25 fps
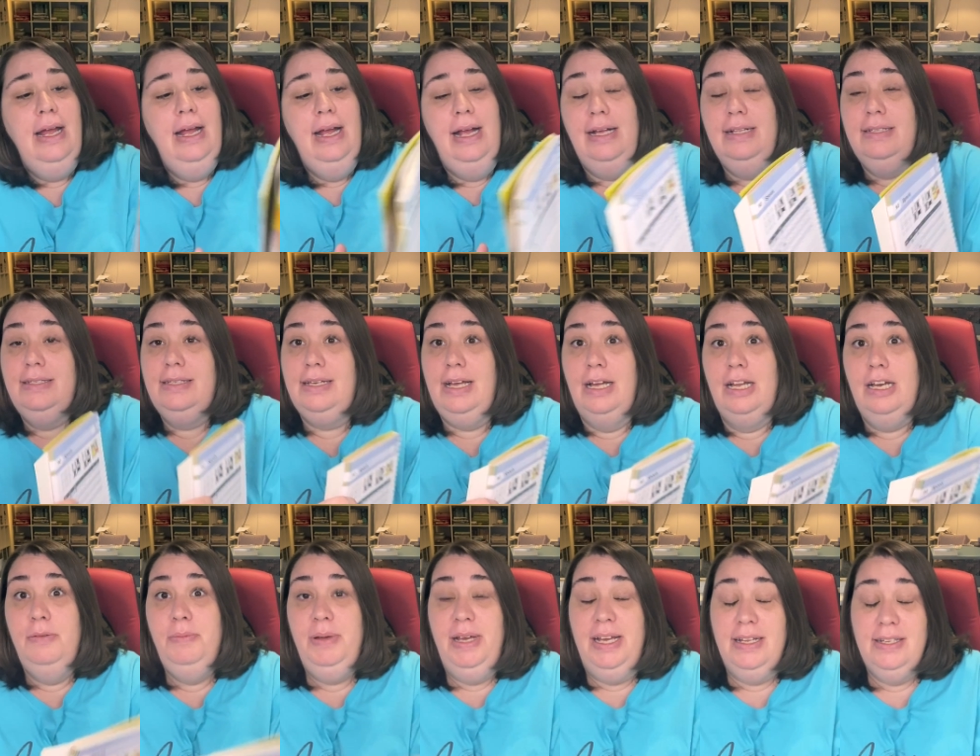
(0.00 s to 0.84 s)
It's
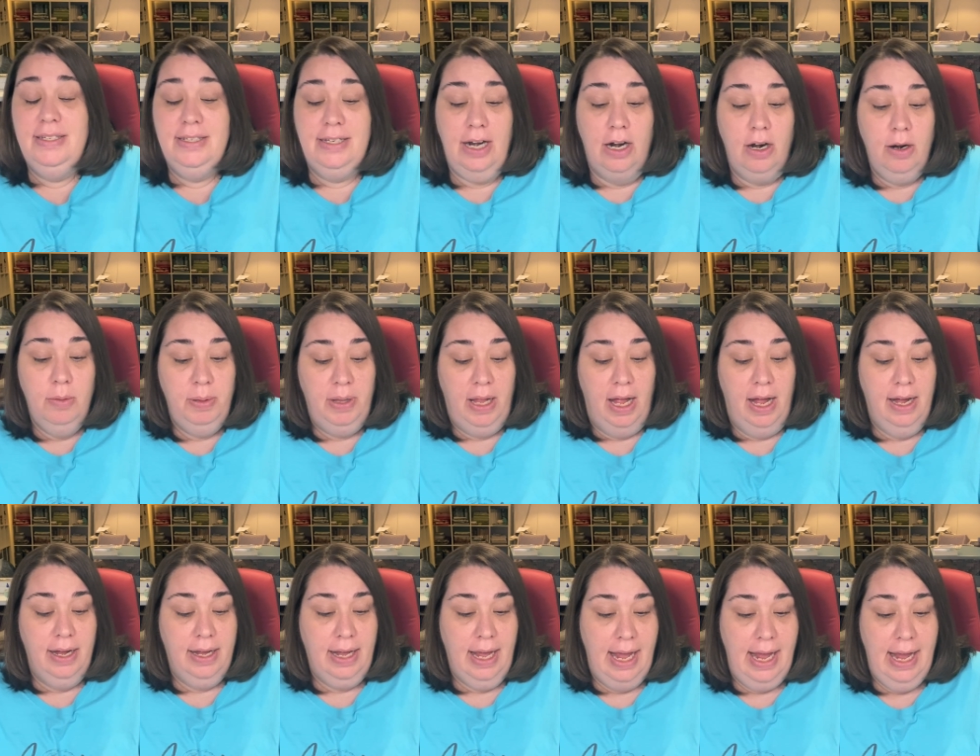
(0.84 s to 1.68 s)
going to be a star
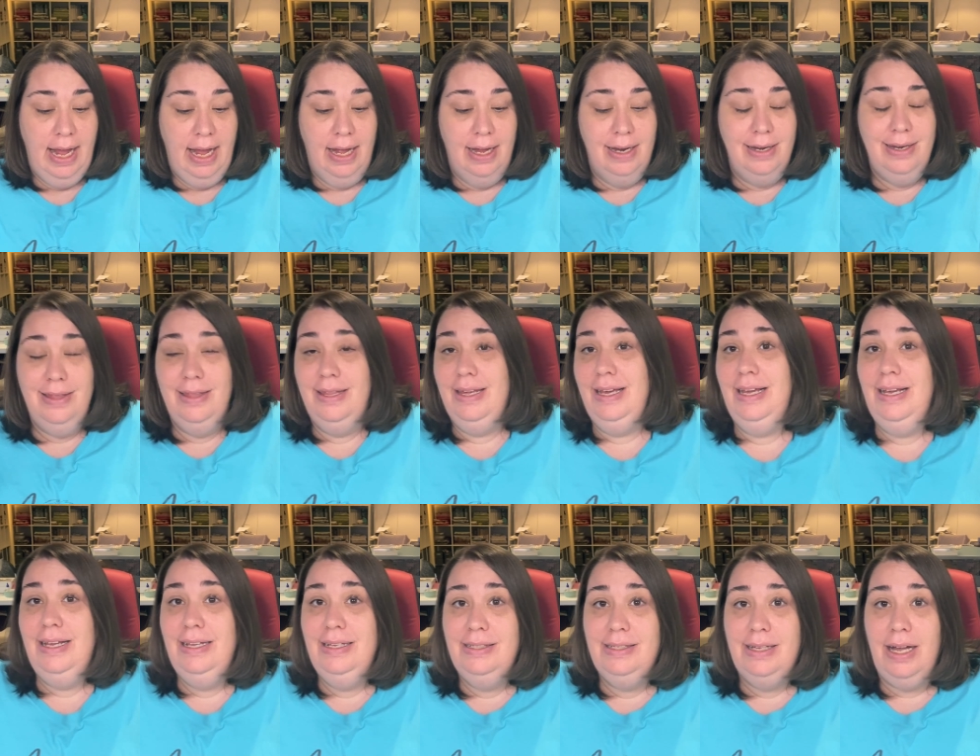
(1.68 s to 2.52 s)
block, and
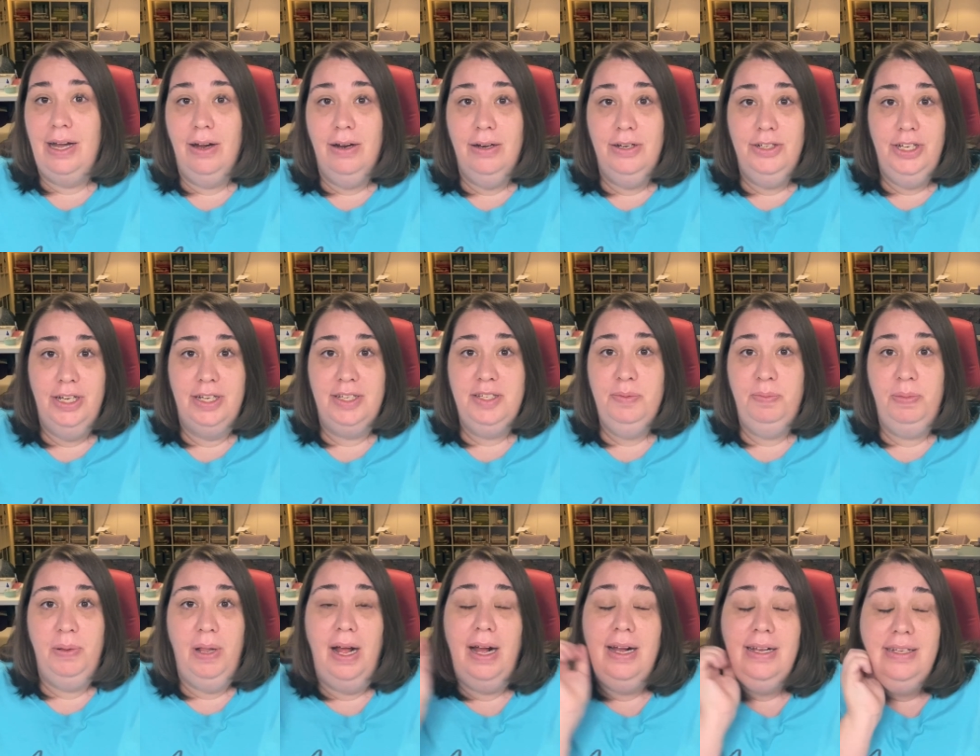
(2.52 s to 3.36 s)
these are just
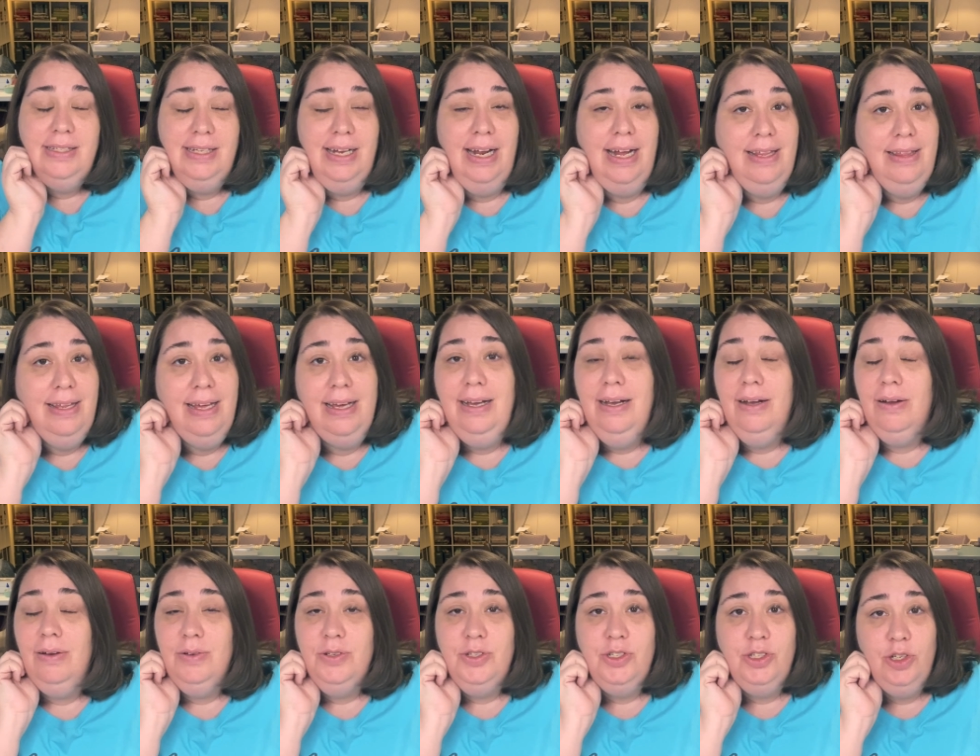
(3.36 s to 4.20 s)
blocks that I think
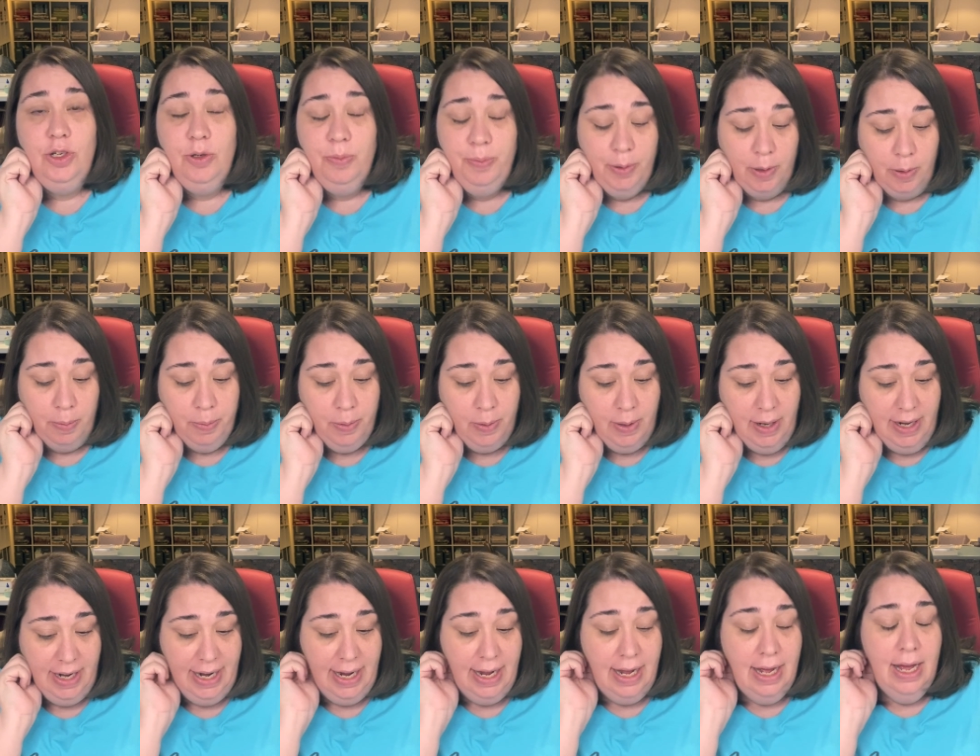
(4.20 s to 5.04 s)
are super
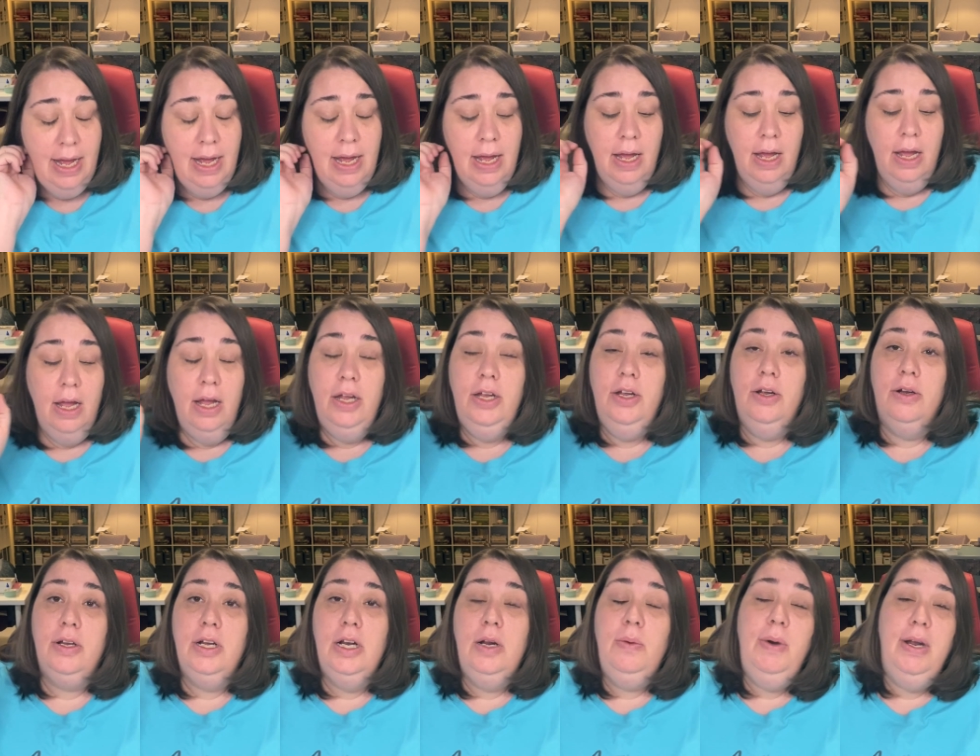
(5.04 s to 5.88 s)
pretty.
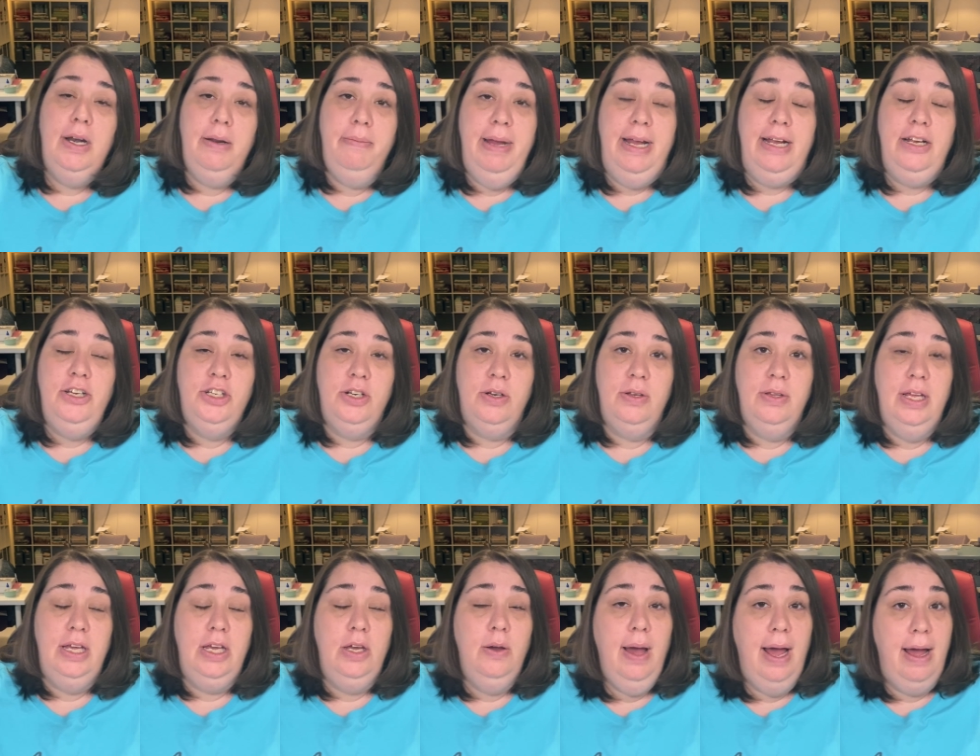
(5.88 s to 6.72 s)
You're going to want to make sure
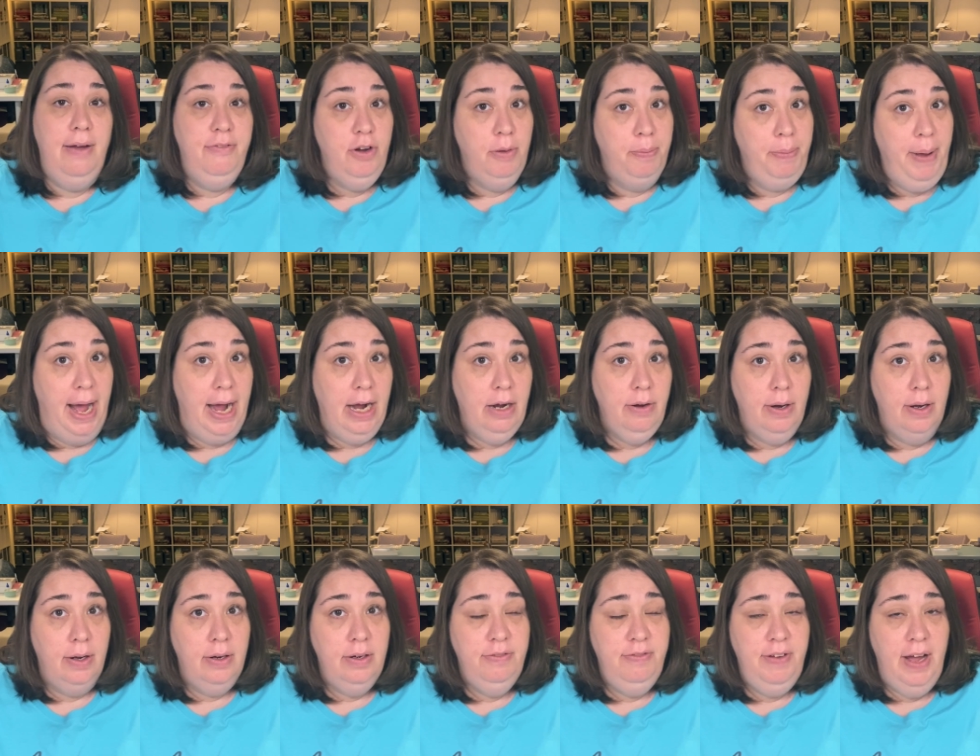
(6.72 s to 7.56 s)
that you have your
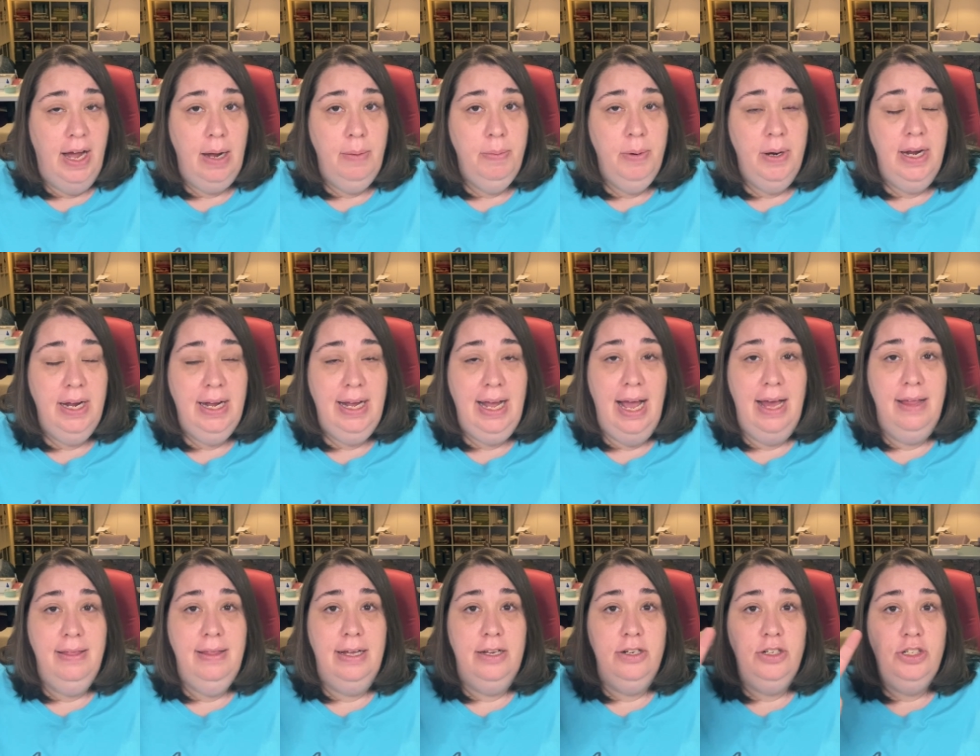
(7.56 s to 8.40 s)
background fabric
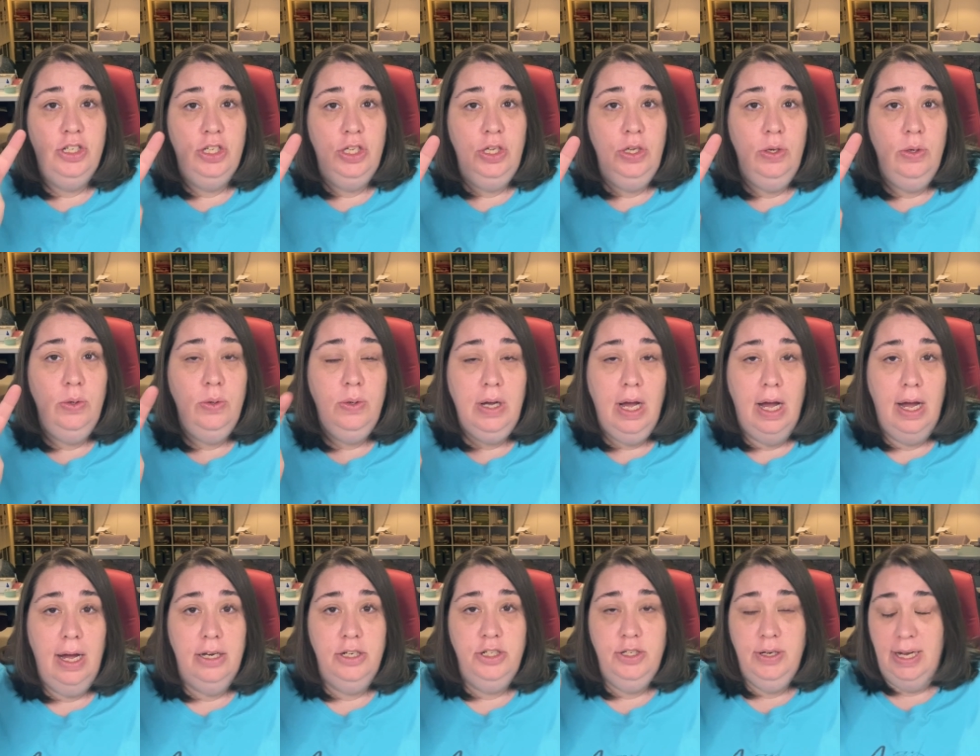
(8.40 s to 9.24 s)
and then two
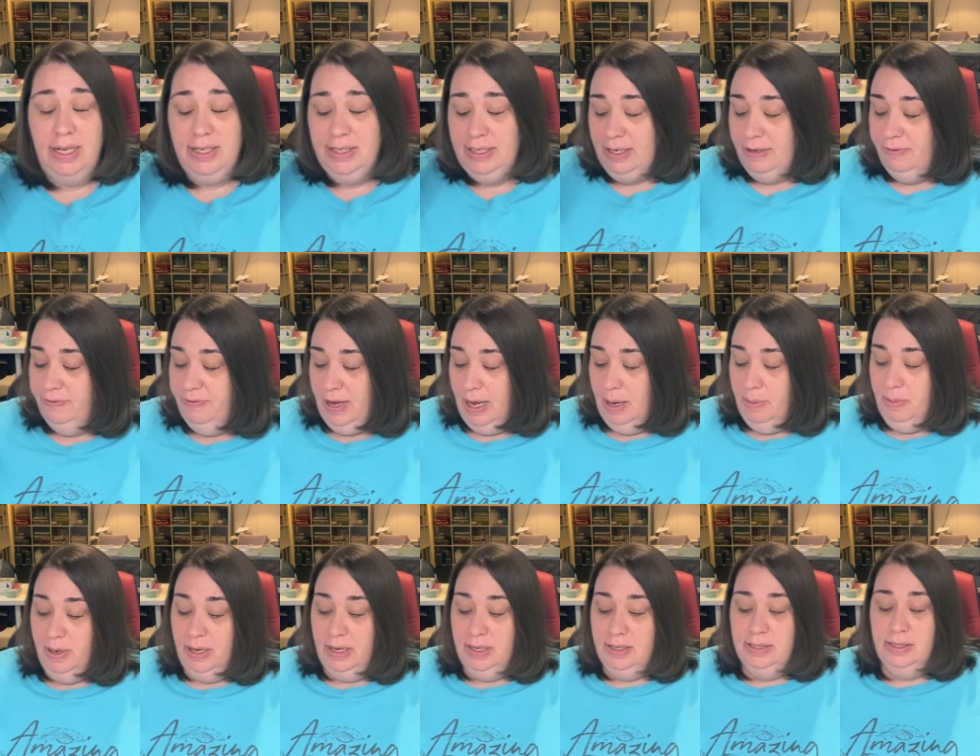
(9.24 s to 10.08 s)
contrasting
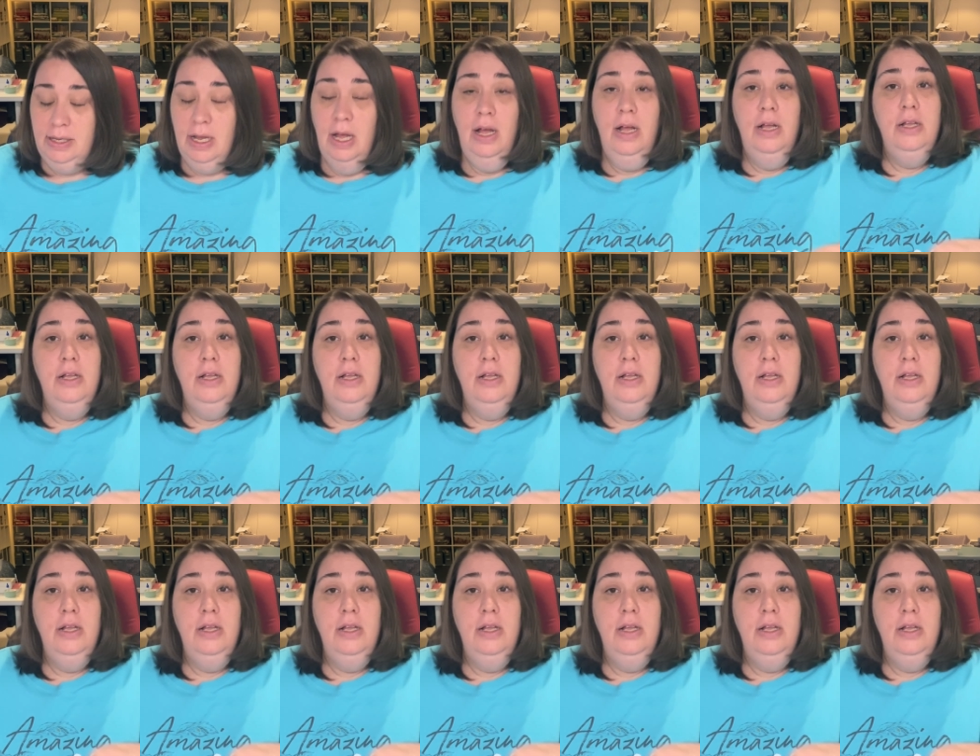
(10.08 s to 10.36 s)
fabrics.